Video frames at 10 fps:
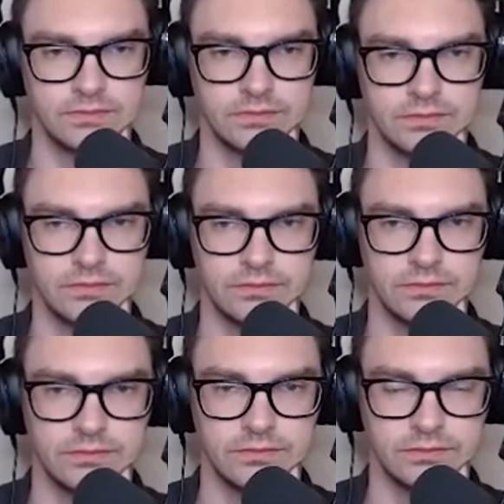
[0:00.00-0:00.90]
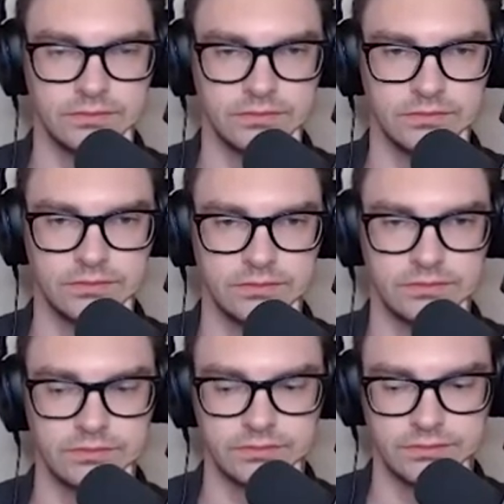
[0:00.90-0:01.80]

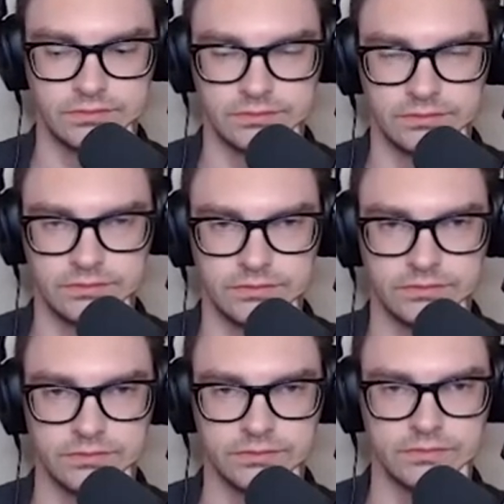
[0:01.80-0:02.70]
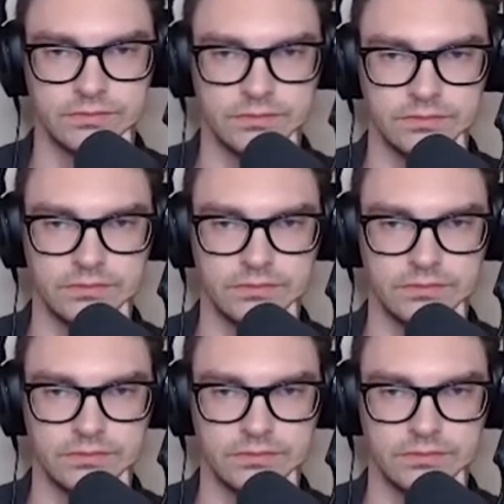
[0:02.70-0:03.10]
[no speech]